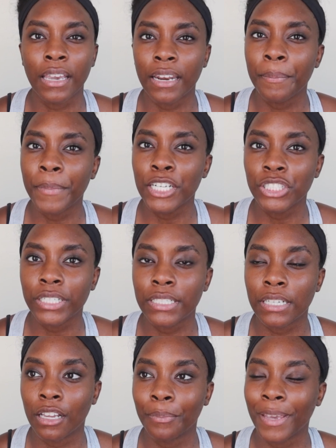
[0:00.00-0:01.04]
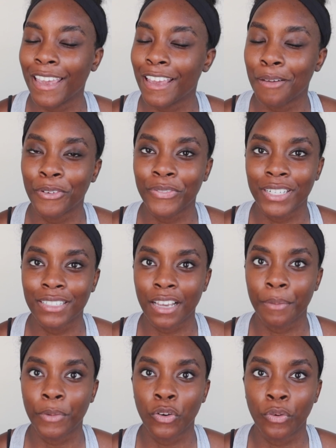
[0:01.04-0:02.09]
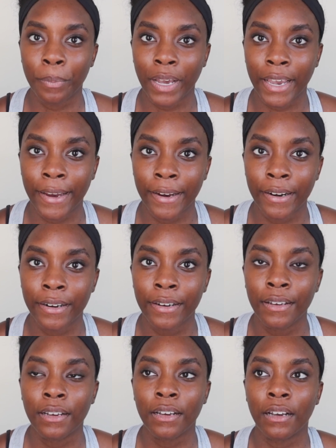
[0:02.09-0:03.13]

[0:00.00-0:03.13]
And I made sure to tell him, hey, I'm a first-time home buyer.